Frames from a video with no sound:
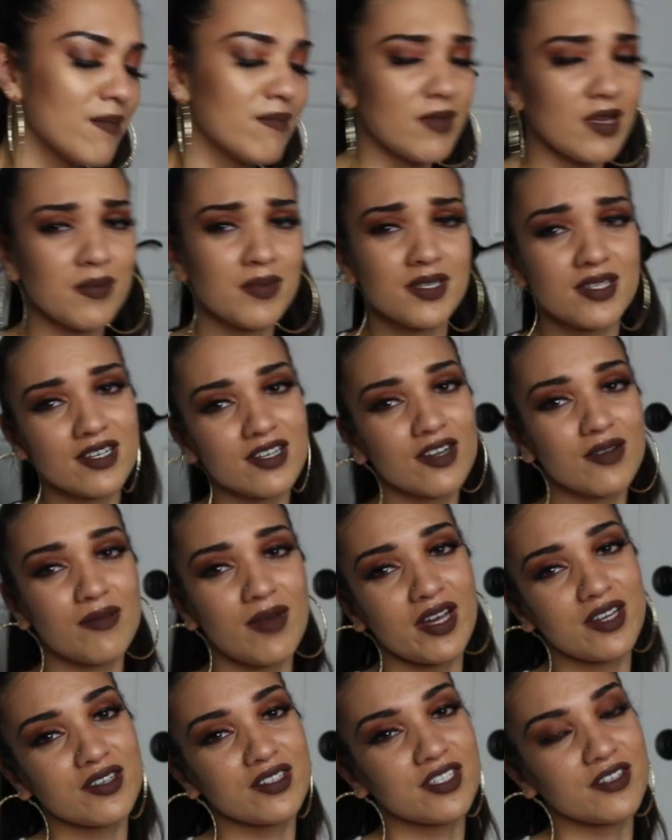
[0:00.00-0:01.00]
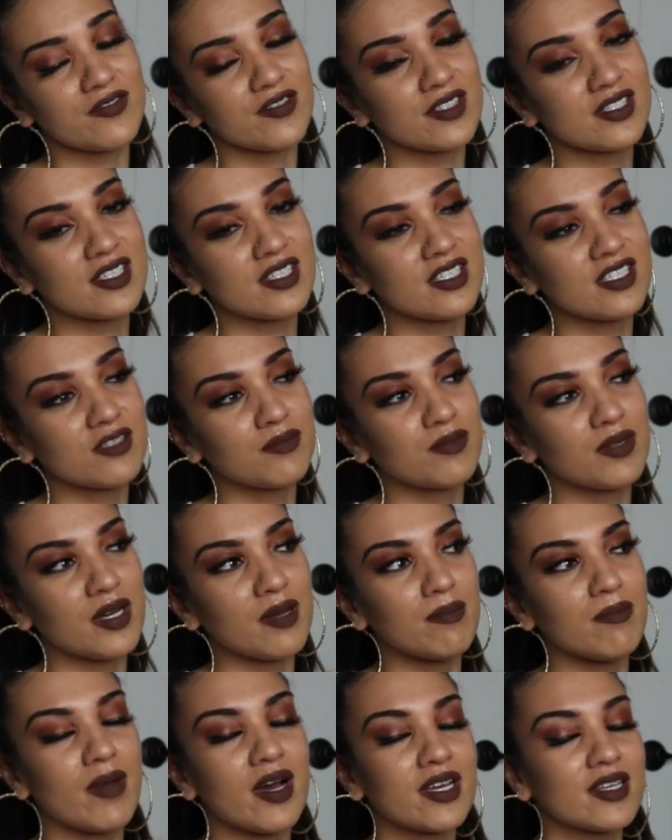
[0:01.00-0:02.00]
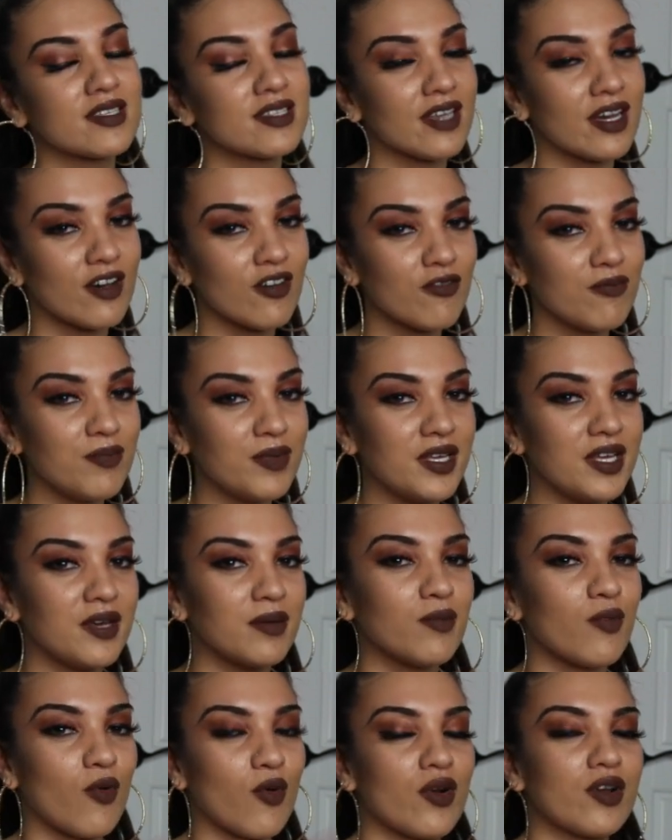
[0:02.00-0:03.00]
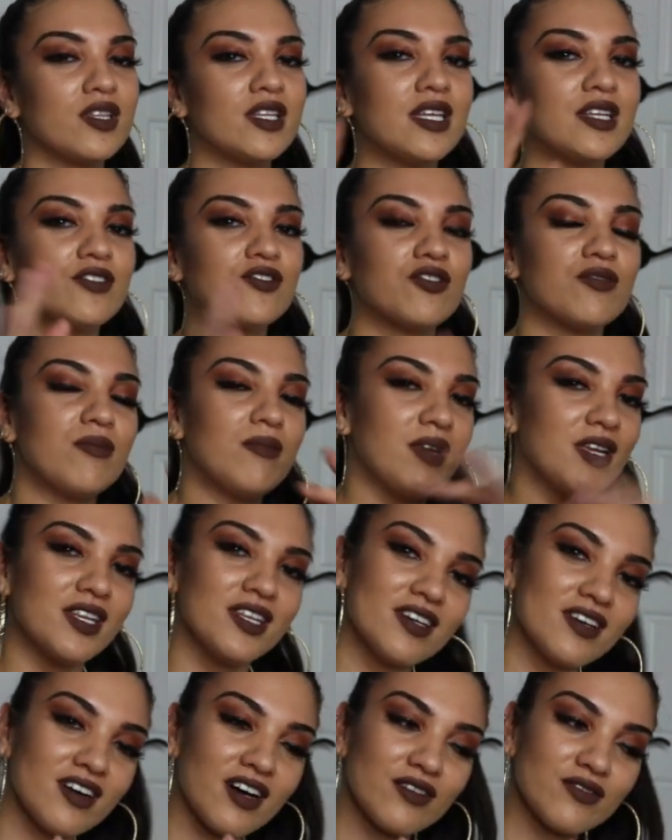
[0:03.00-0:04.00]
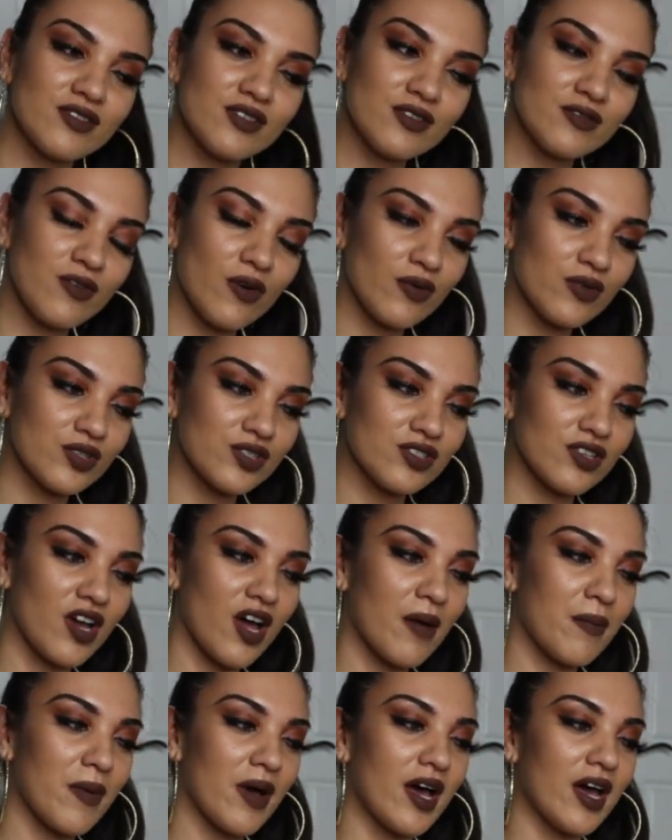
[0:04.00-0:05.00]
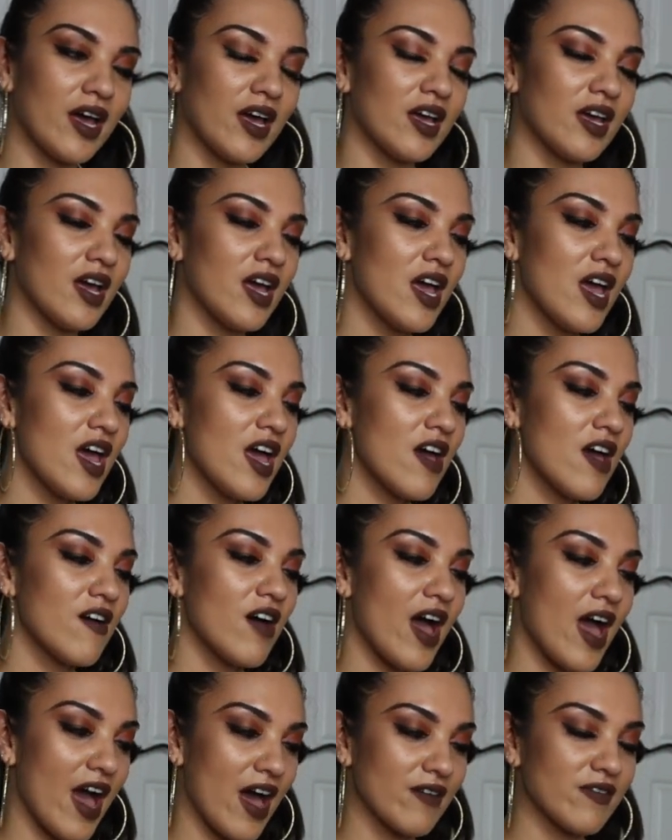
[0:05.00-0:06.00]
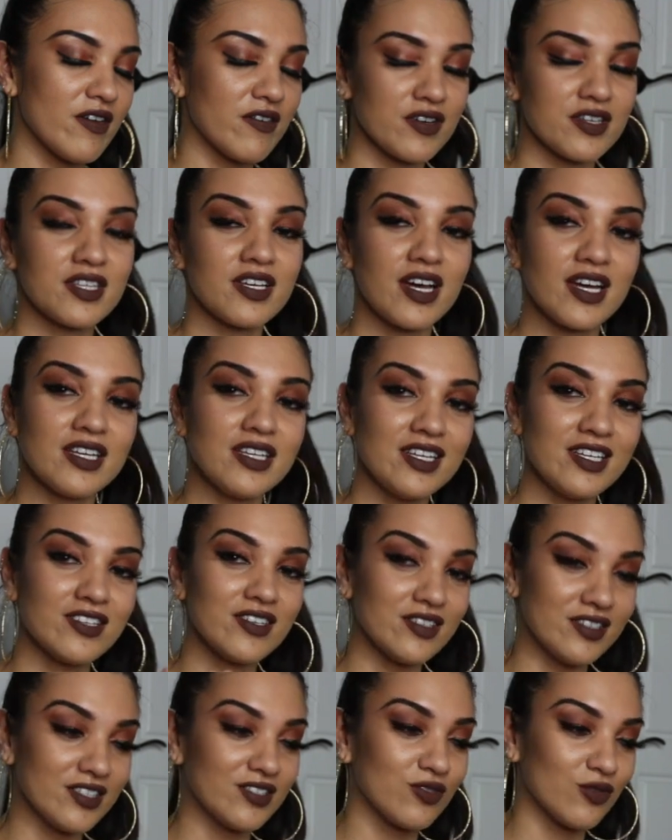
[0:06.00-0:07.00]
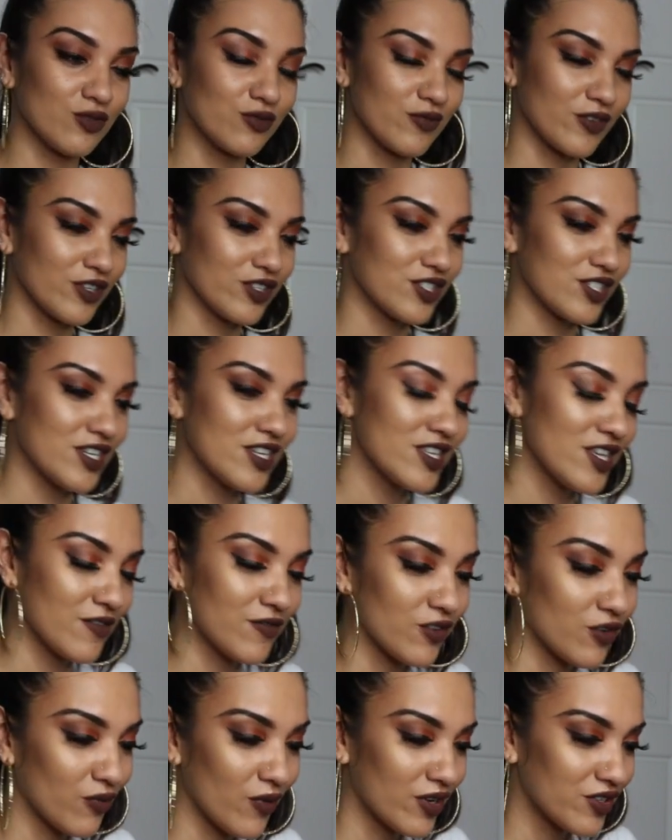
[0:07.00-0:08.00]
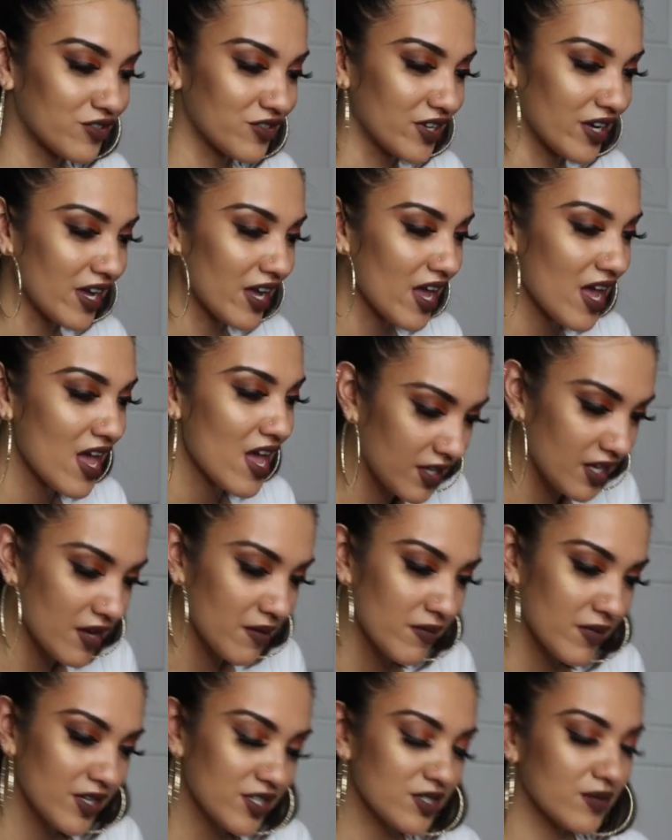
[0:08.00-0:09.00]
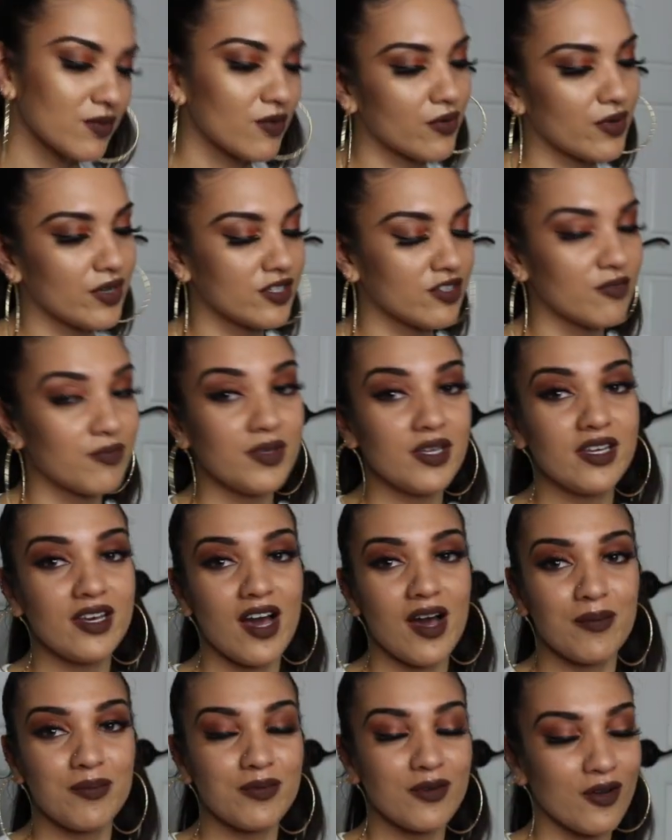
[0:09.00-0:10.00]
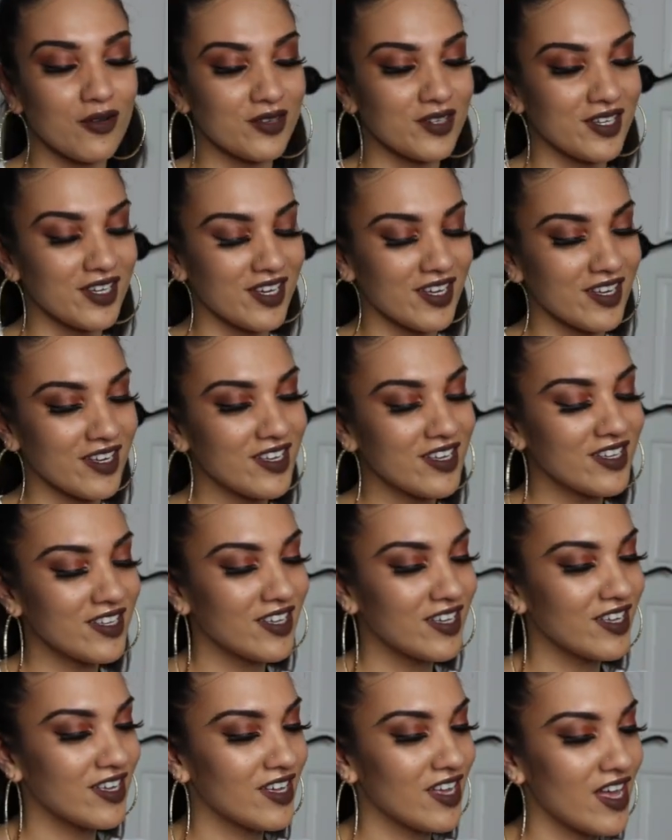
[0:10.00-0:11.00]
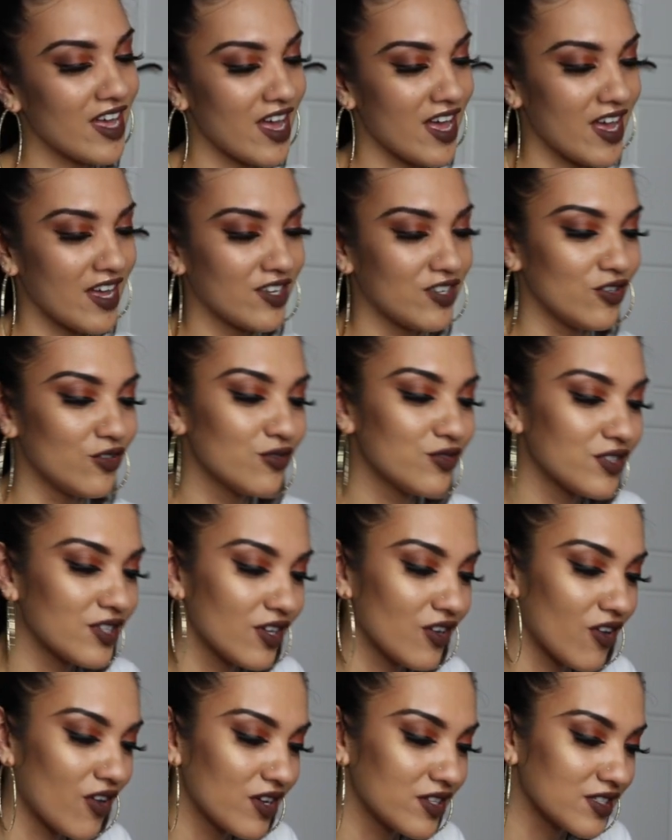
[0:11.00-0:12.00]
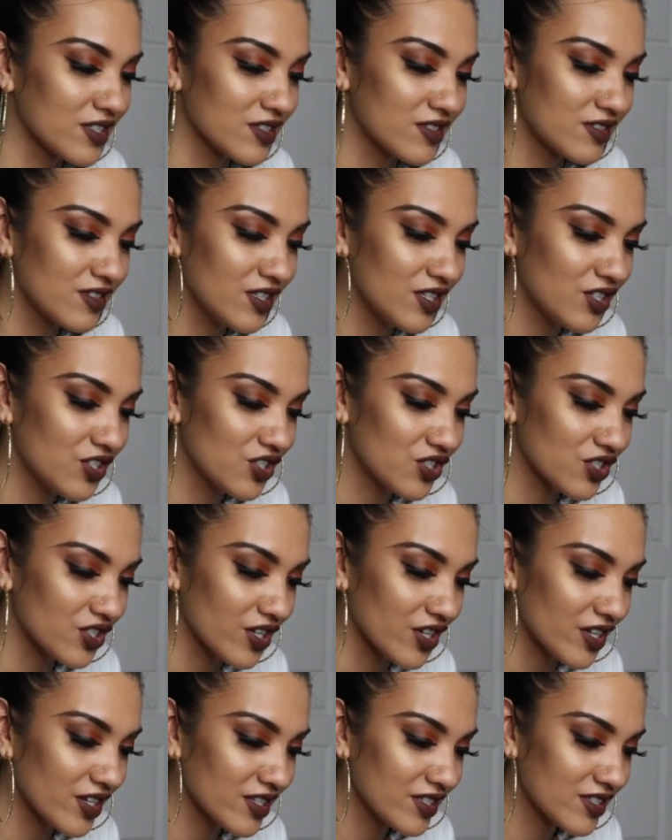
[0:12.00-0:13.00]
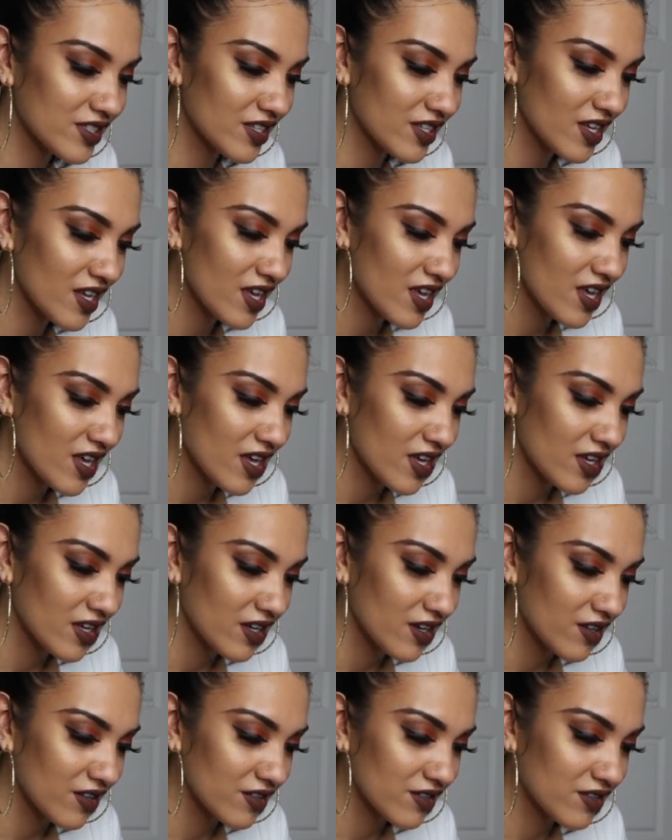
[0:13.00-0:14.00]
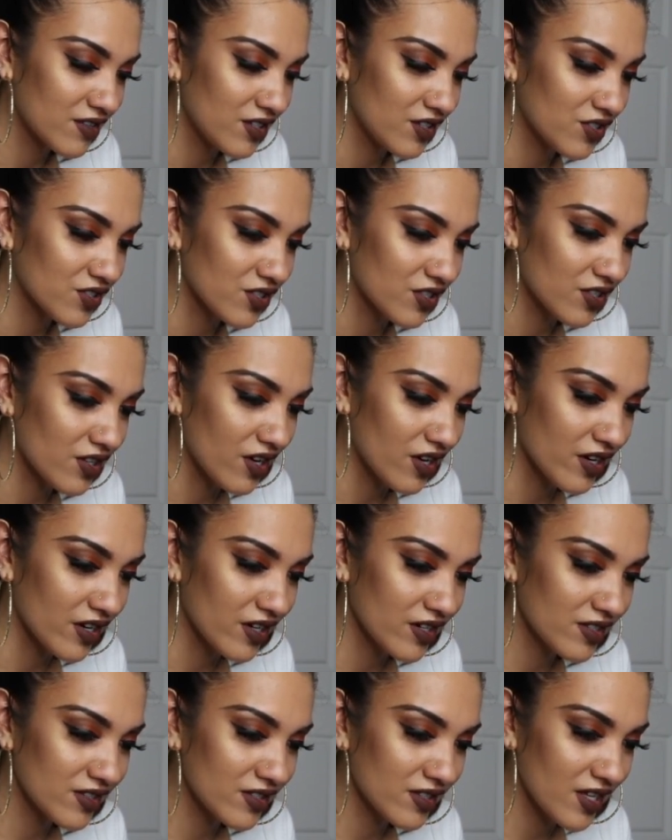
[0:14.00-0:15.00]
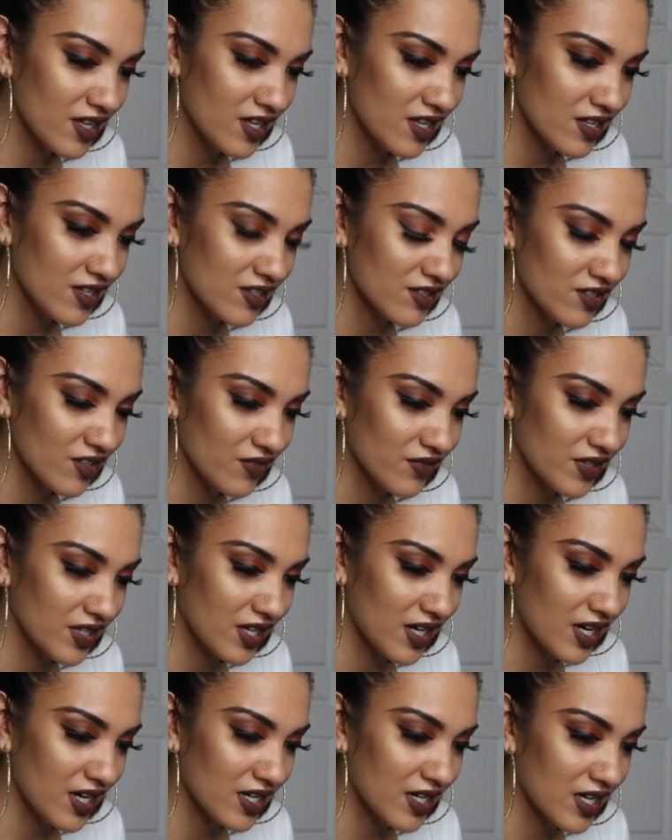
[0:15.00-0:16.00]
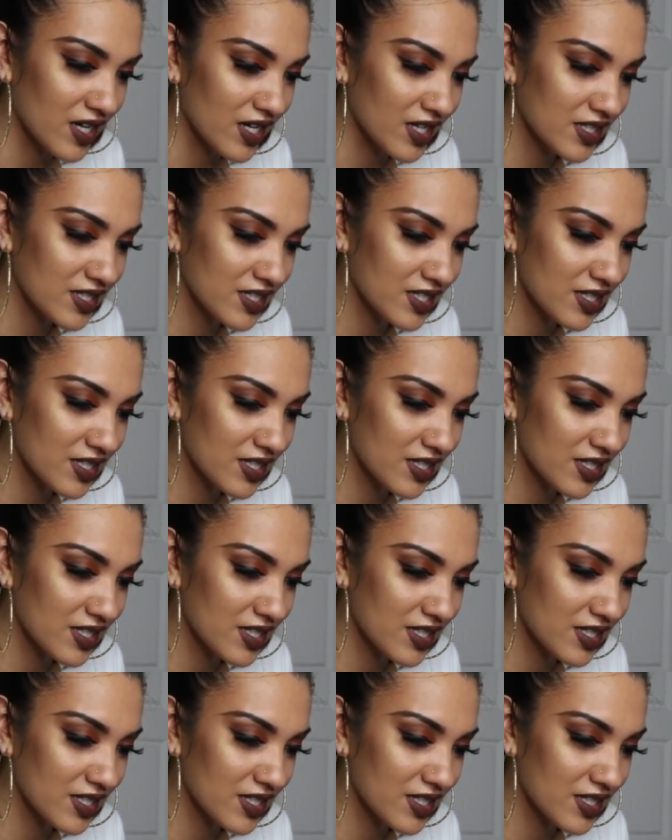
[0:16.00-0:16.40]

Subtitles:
Maybe there are minor differences, but myself being more on the intermediate level of Photoshop, I have everything I need on this old version, if you're wondering. The image I'm going to be uploading and using on this t-shirt, here's t-shirt art, is Rihanna